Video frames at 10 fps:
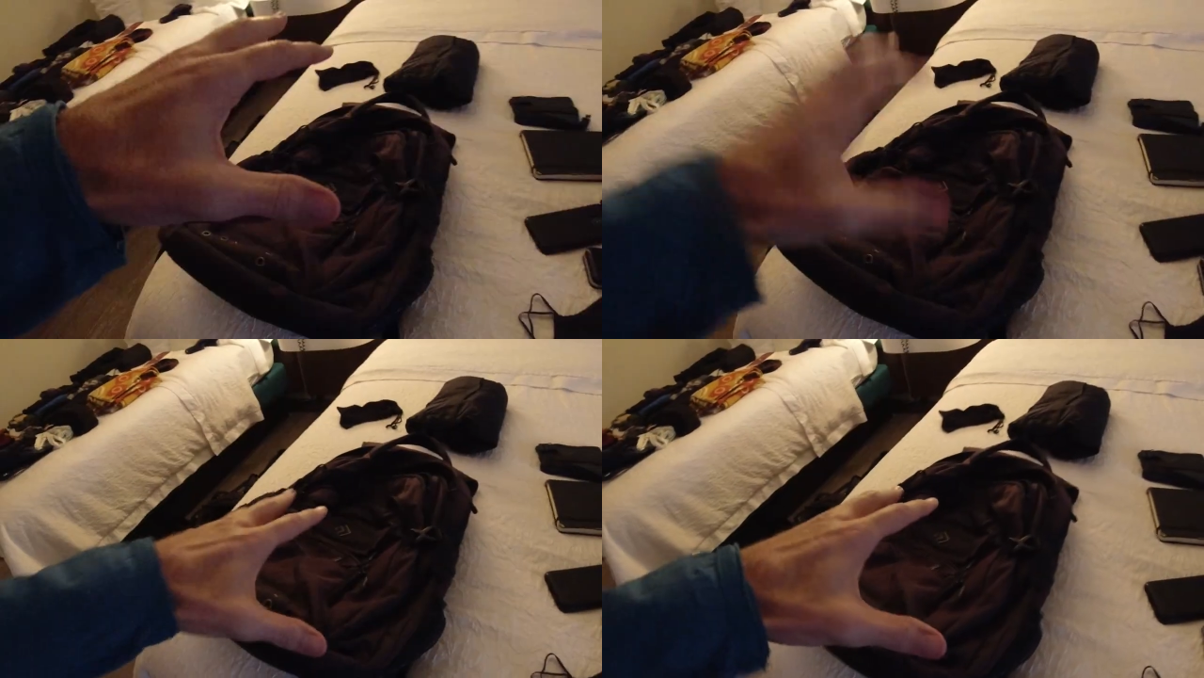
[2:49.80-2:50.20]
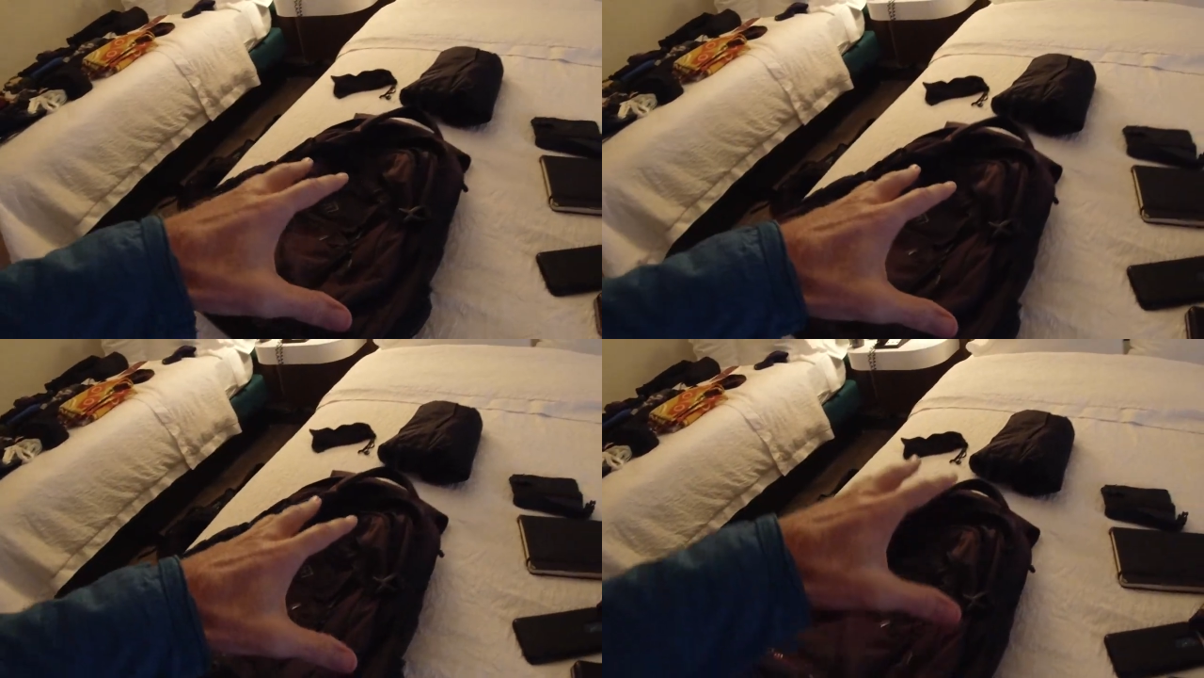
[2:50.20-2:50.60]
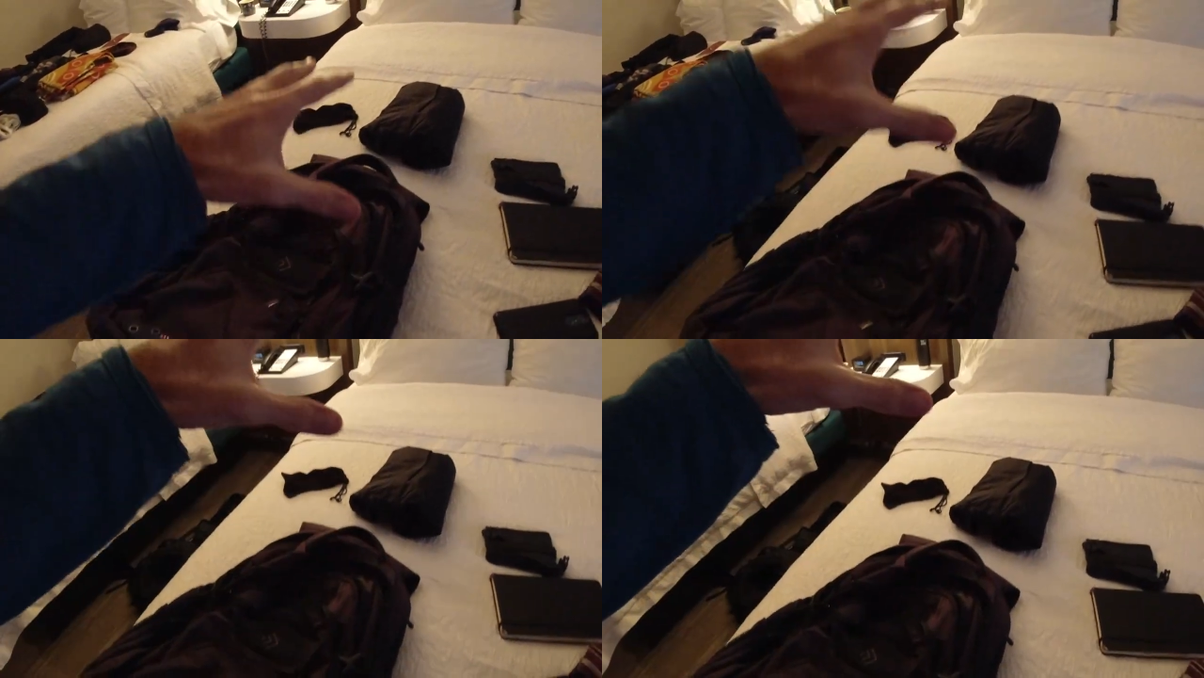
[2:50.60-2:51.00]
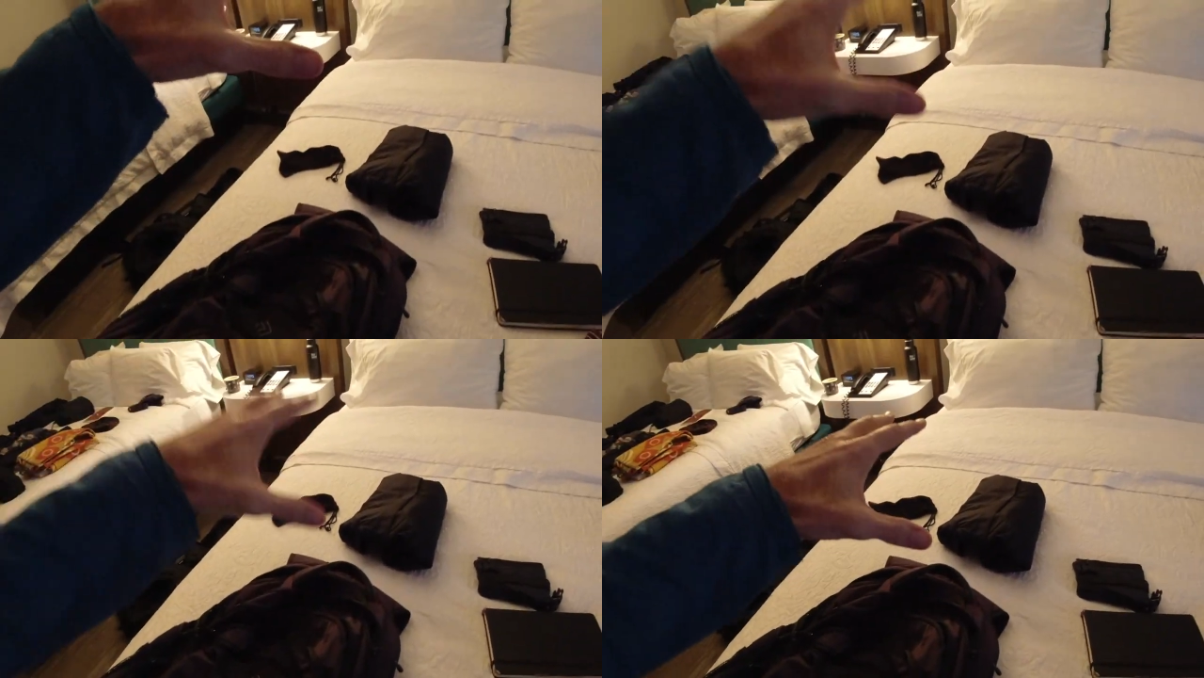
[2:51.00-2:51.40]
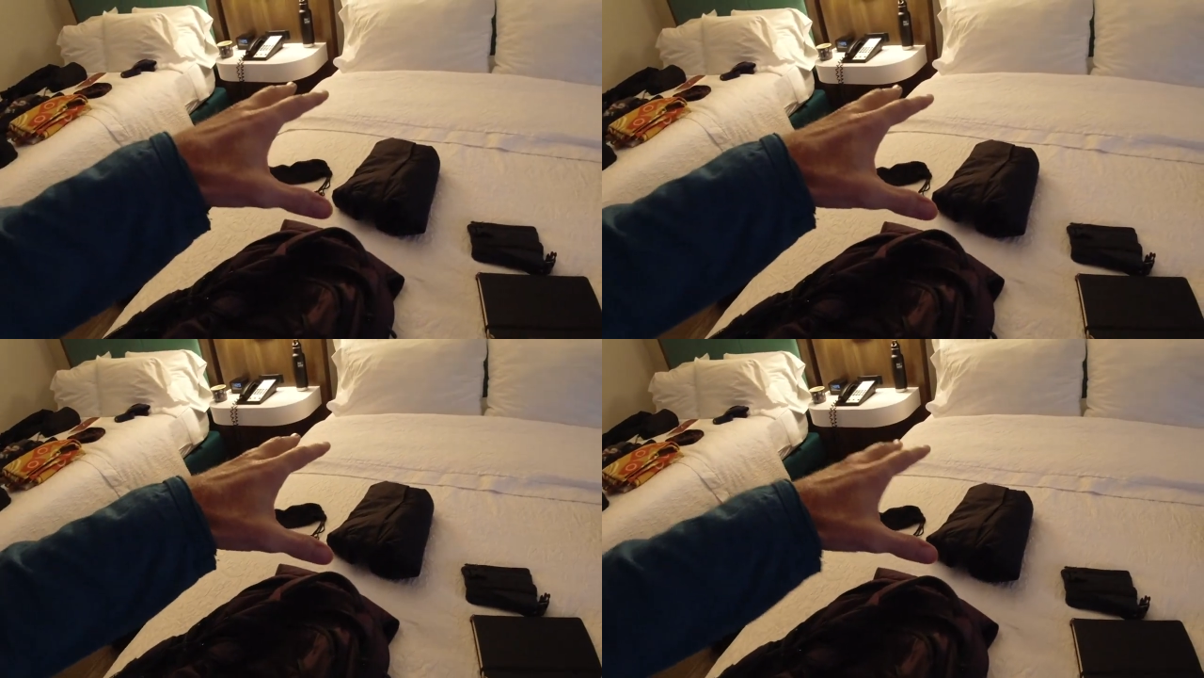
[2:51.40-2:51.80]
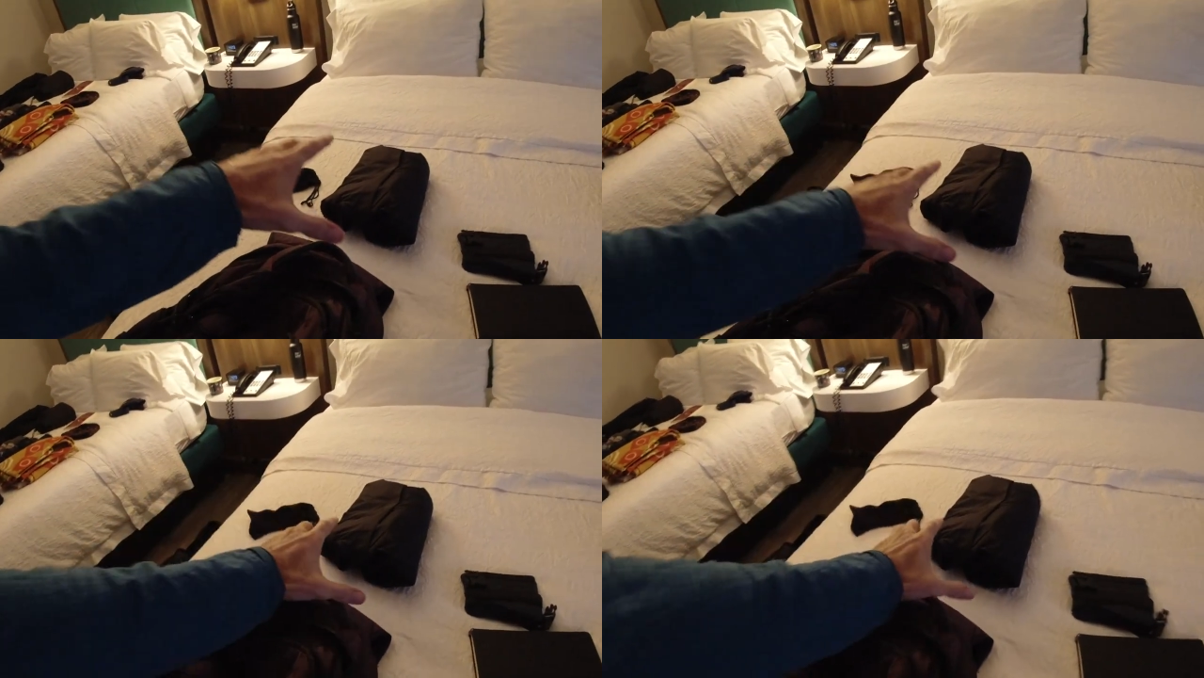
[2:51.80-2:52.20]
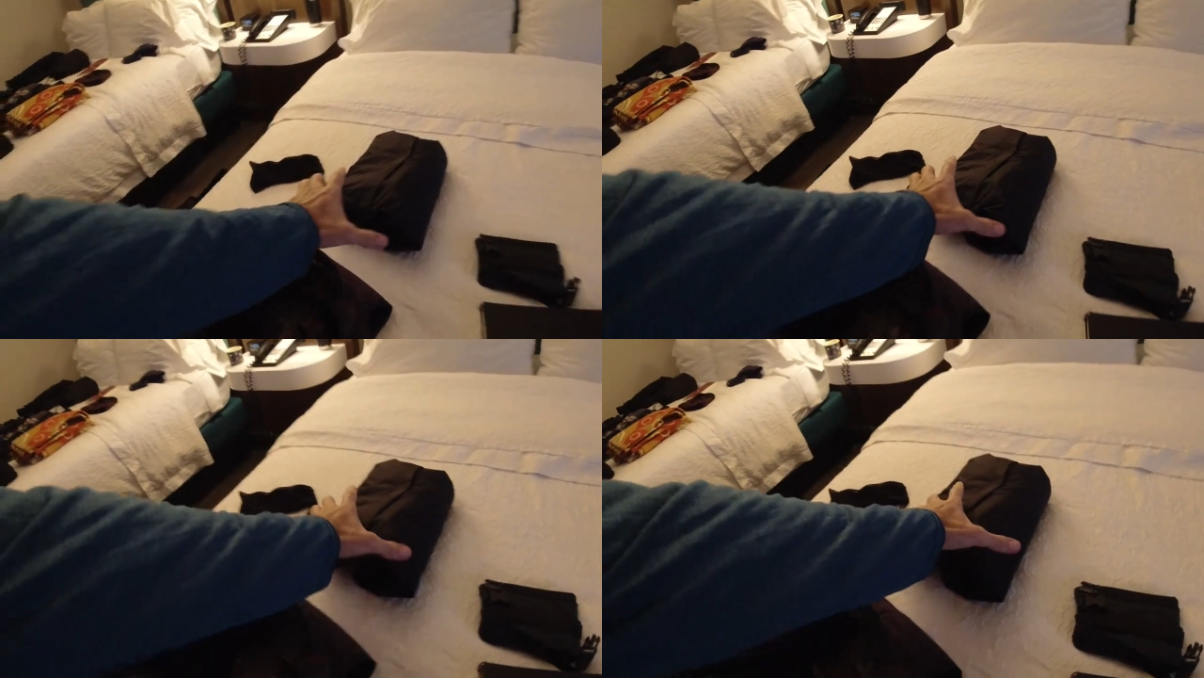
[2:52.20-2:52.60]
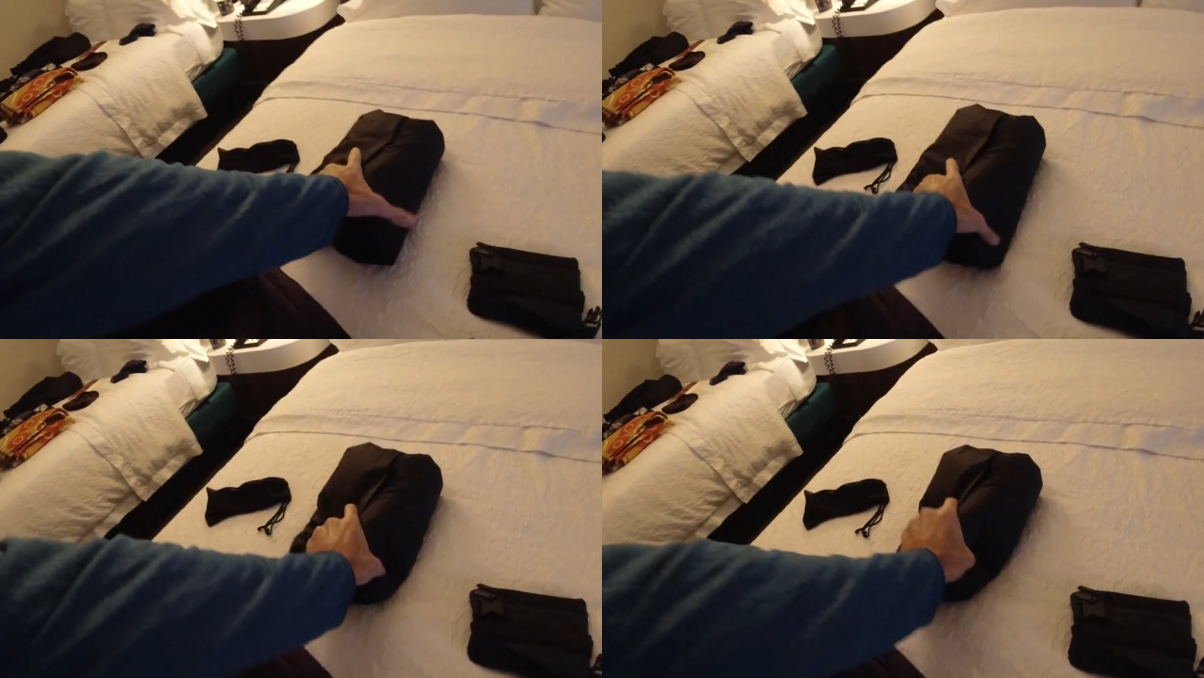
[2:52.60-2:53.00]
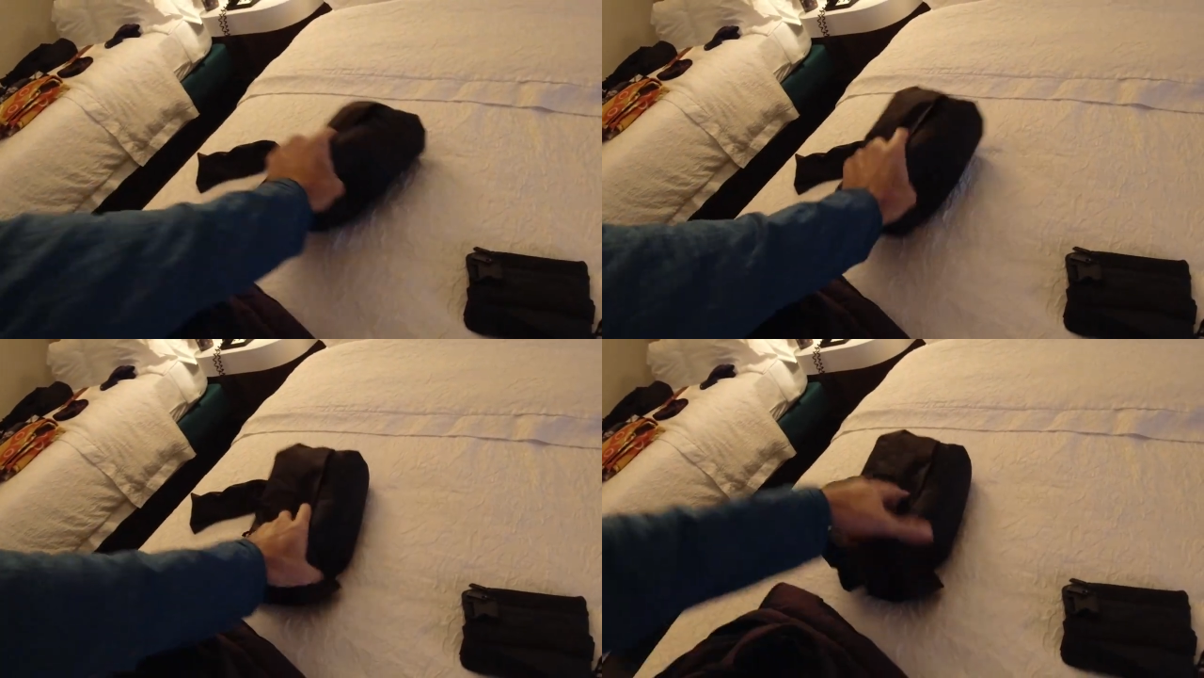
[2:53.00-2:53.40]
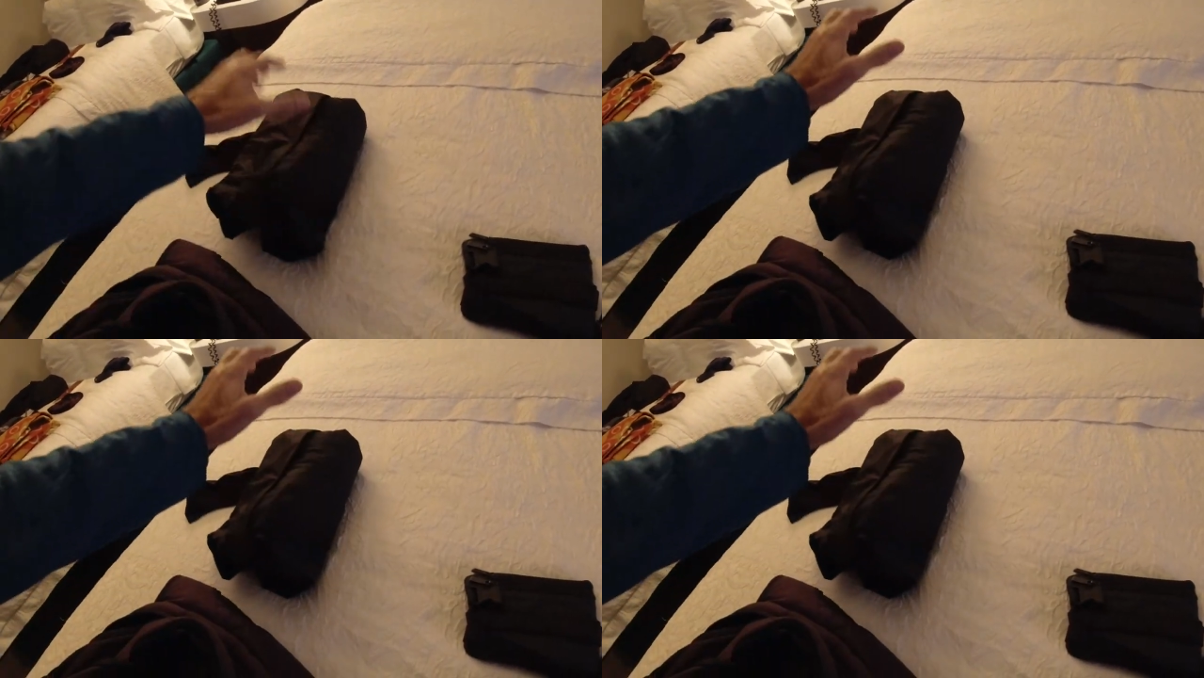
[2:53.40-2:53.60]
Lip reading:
(no speaker visible)